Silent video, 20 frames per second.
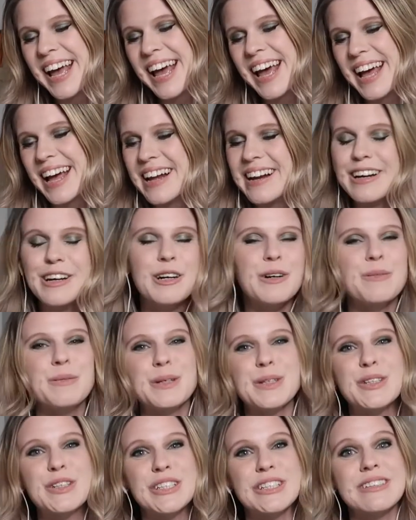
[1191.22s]
and I hope
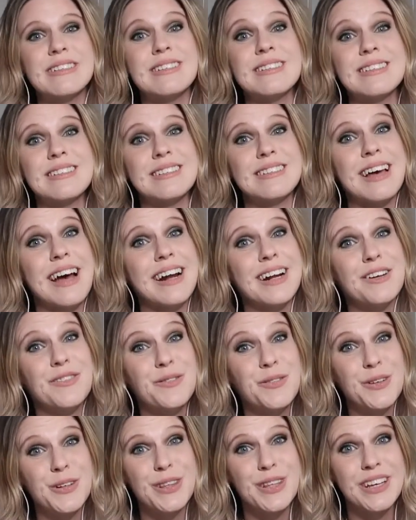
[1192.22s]
you're just as
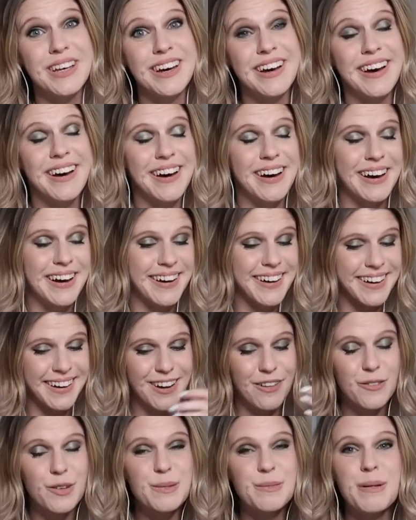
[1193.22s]
excited for the
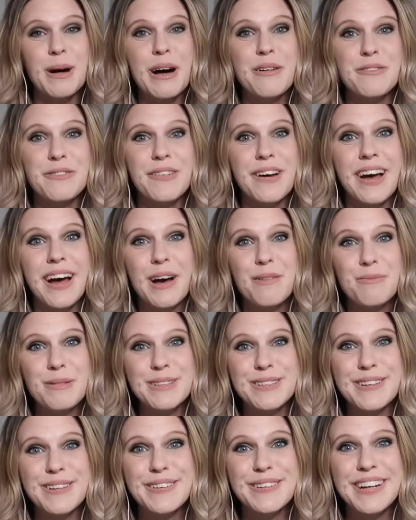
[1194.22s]
Hufflepuff
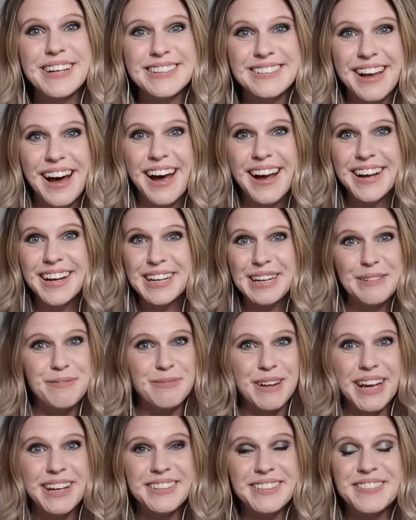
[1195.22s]
episode as I
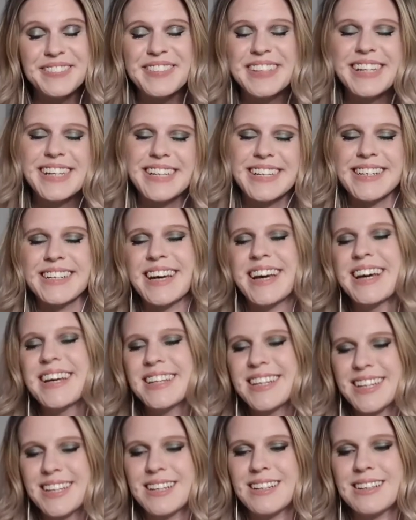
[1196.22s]
am next week.
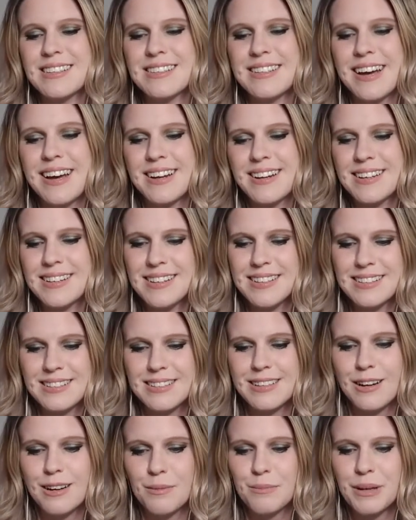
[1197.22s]
Get excited.
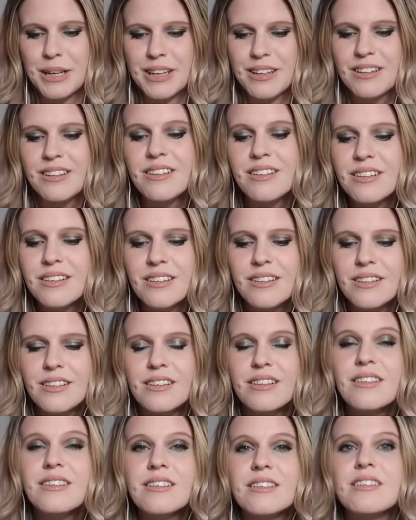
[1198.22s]
It's gonna be
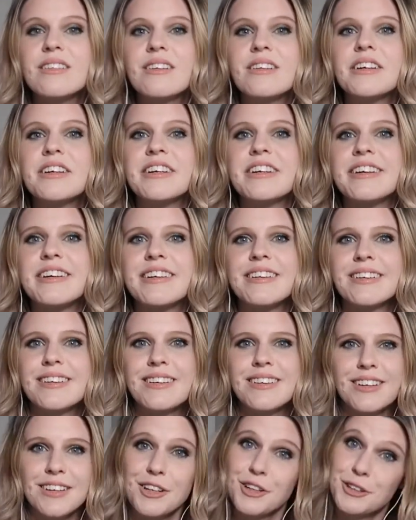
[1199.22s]
good.
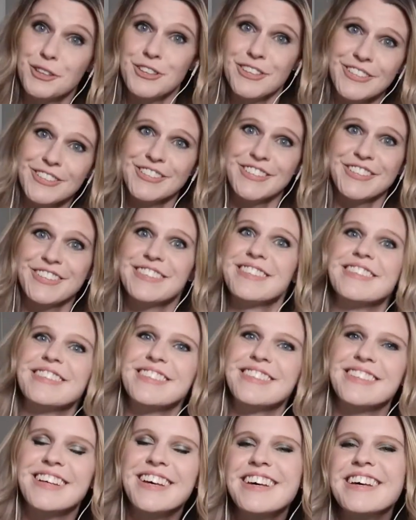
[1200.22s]
Good.